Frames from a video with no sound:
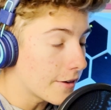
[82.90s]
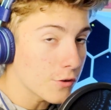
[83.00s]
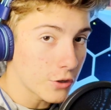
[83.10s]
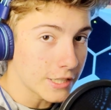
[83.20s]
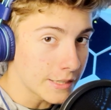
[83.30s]
I've
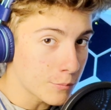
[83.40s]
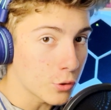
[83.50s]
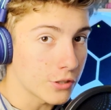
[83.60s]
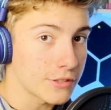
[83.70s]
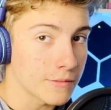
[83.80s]
already
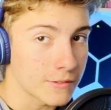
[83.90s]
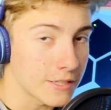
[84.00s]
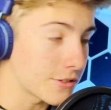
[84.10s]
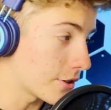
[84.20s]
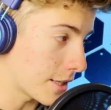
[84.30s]
imported some of
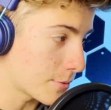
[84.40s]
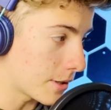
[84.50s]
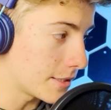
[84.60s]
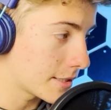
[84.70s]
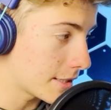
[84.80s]
these, so that's
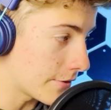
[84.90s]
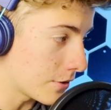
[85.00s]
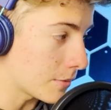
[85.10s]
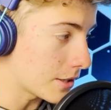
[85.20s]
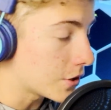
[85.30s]
why it's
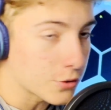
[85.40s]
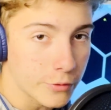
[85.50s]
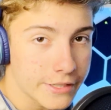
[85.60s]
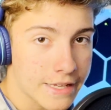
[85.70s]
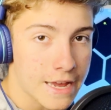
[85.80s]
giving me this
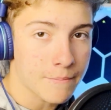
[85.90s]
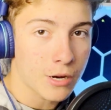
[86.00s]
rescan